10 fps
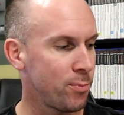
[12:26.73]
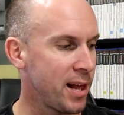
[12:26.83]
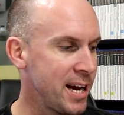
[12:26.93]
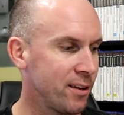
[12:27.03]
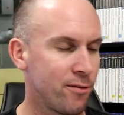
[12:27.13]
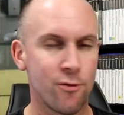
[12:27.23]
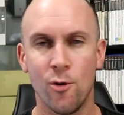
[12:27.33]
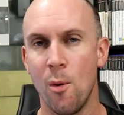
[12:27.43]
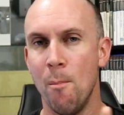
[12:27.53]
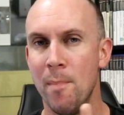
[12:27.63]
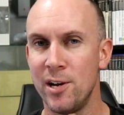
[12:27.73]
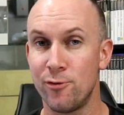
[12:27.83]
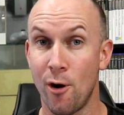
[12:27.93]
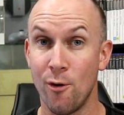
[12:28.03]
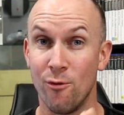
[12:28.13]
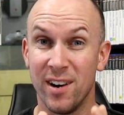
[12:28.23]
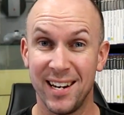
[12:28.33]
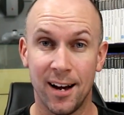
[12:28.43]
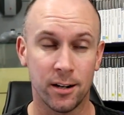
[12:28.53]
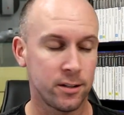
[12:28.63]
playing through Metro
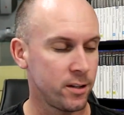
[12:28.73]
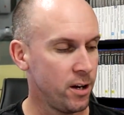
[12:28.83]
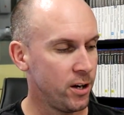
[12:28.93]
Redux.